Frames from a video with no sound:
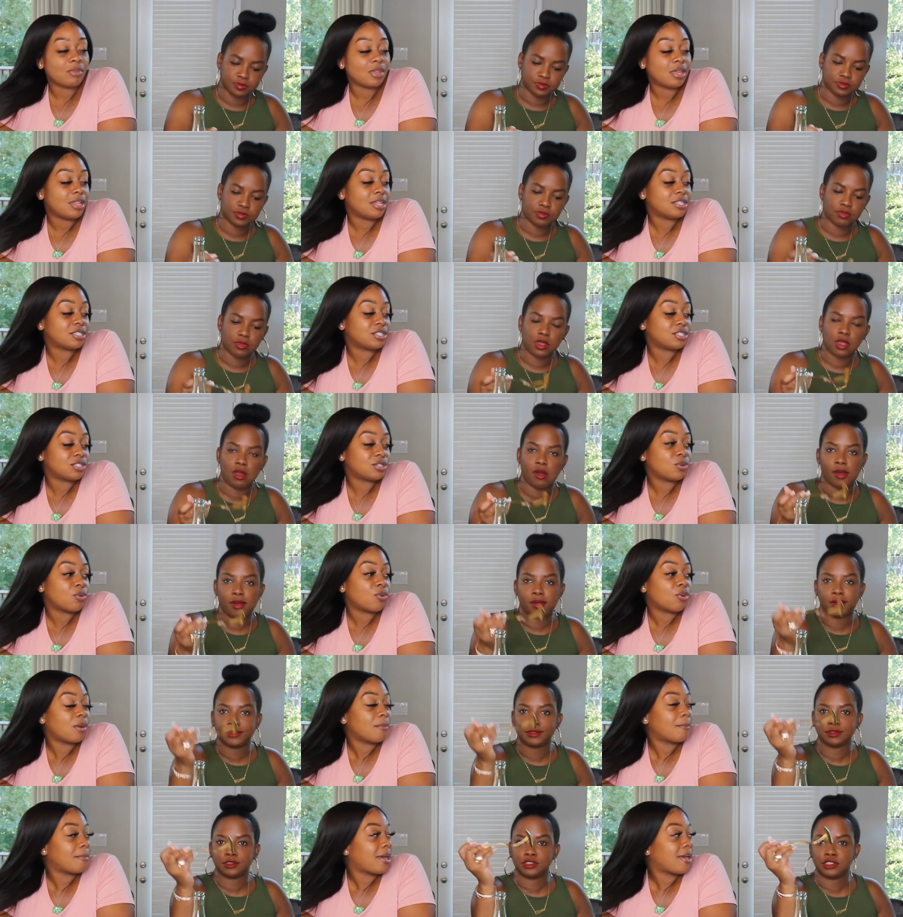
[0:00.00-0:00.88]
Speaker 1: This is
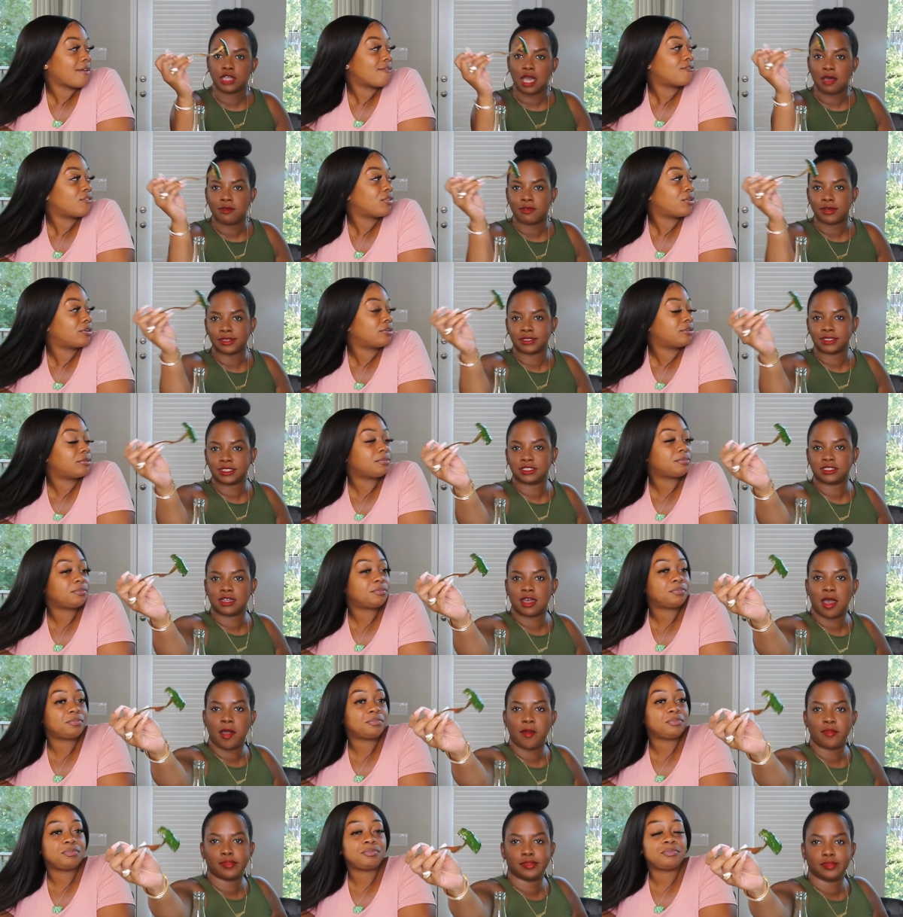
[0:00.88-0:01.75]
gourmet.
Speaker 2: Y'all want
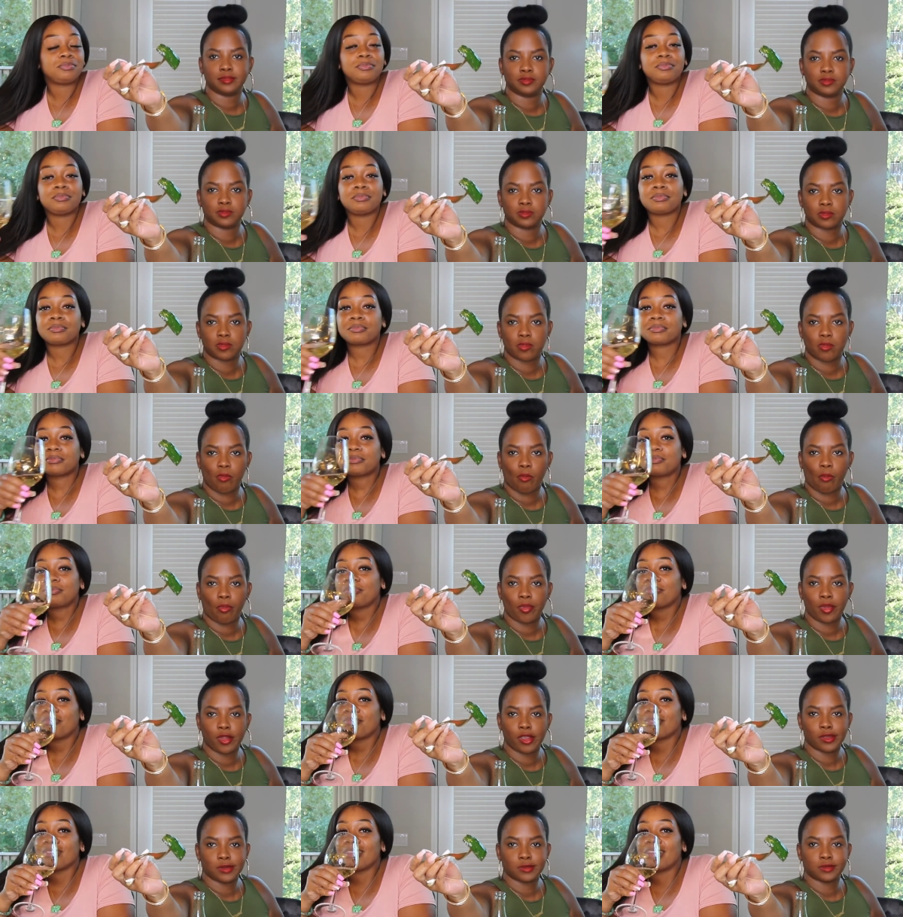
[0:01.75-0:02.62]
some?
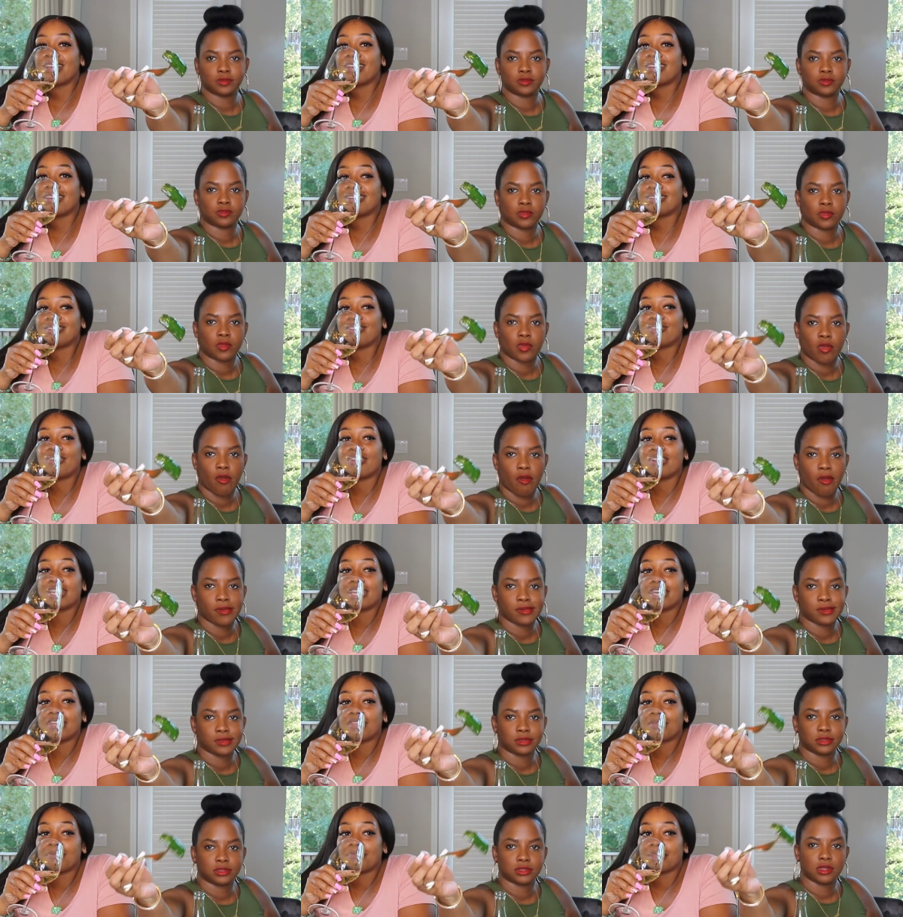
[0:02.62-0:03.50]
Speaker 1: You gonna
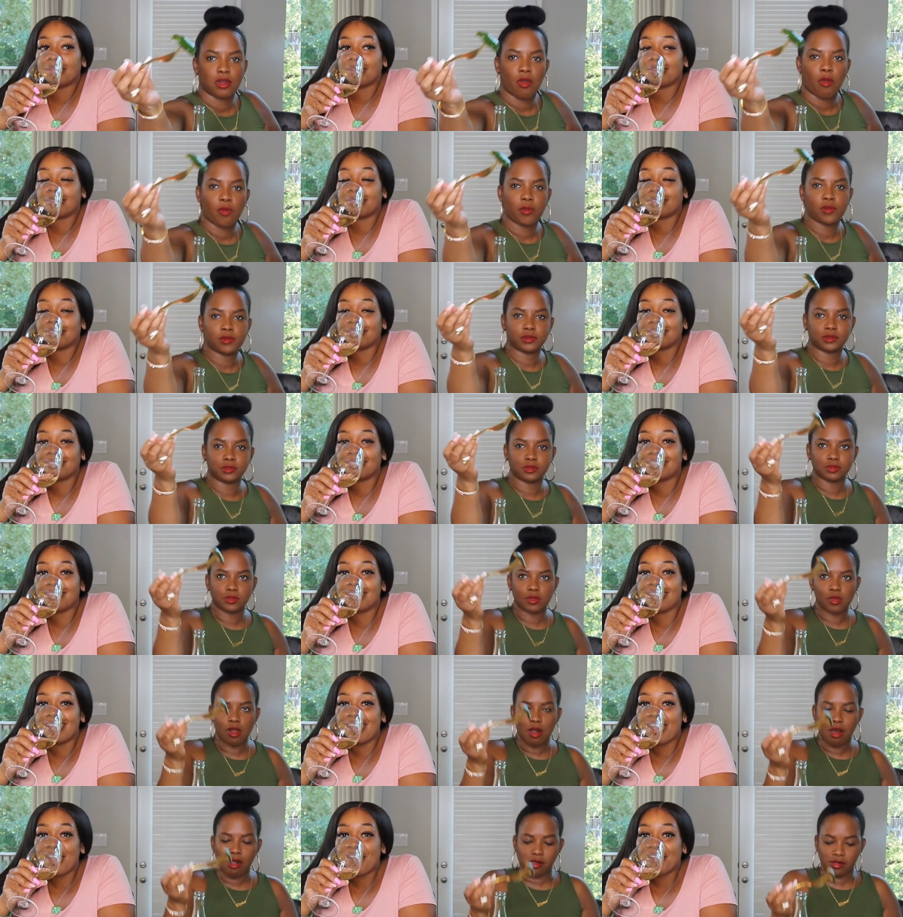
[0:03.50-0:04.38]
give them the.
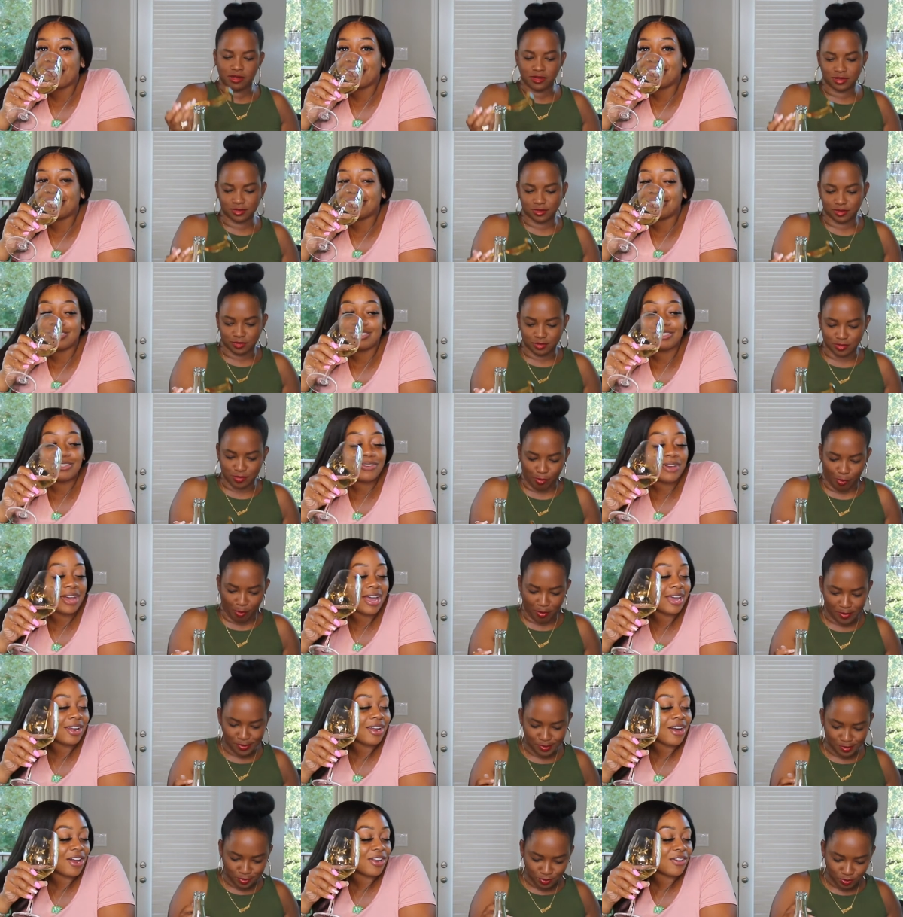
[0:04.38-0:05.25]
You
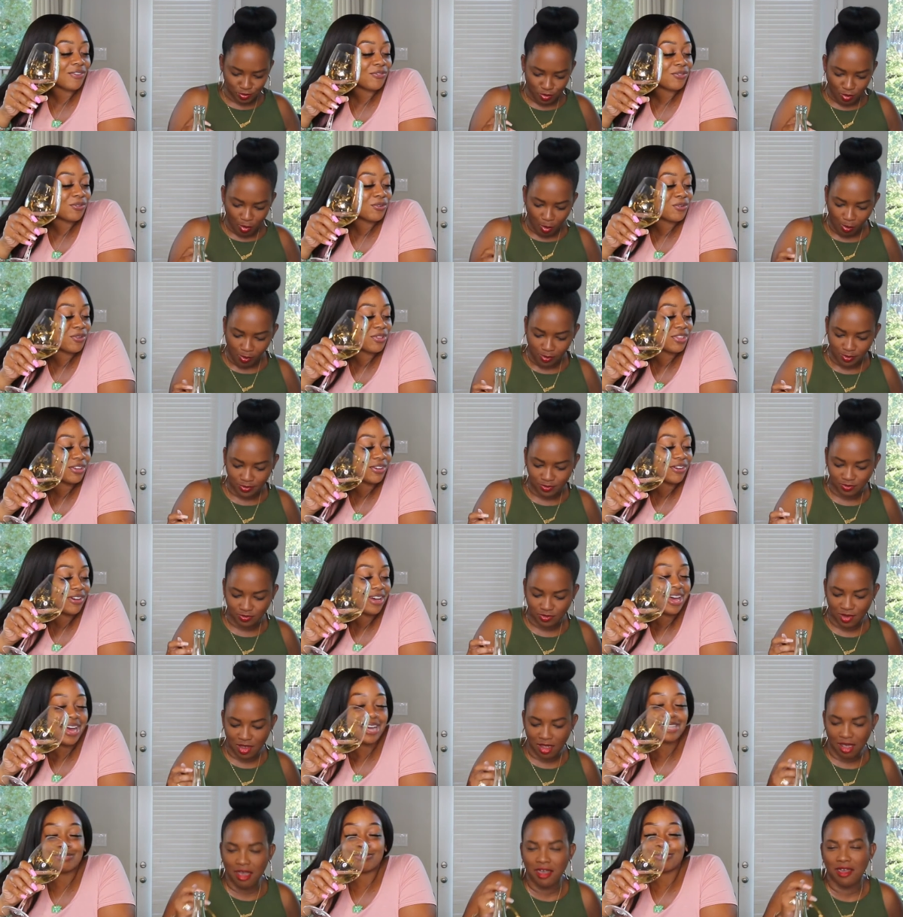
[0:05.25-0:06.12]
ate all the food and they gonna
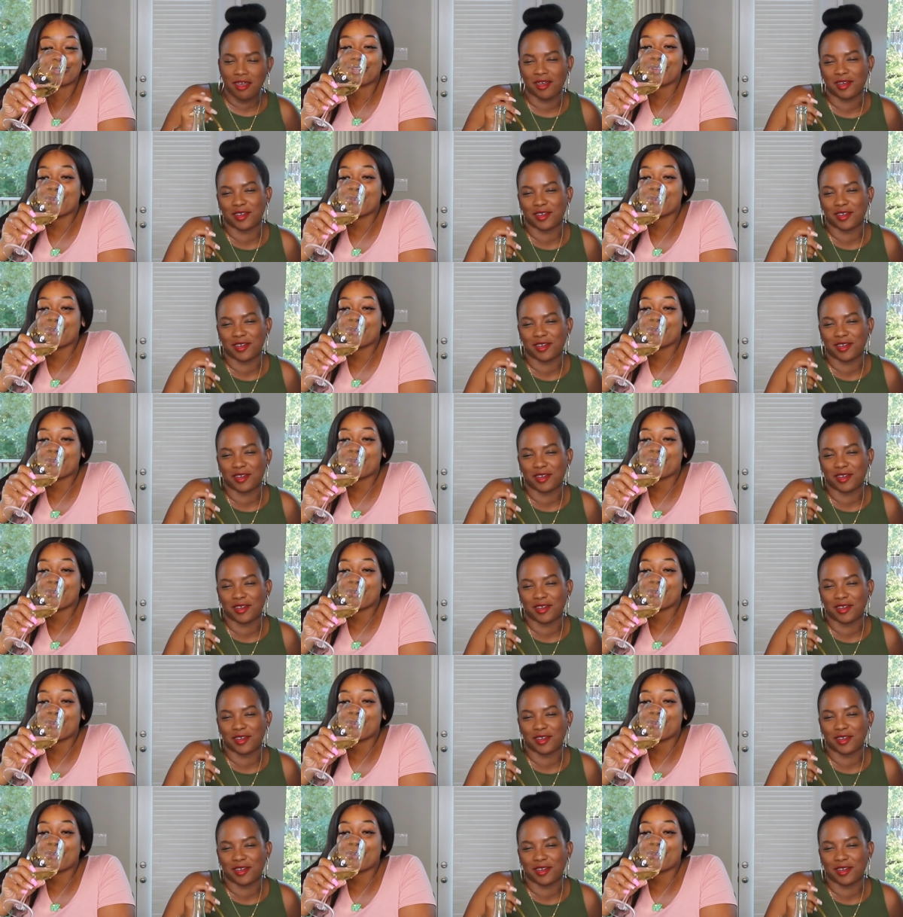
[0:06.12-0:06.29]
ask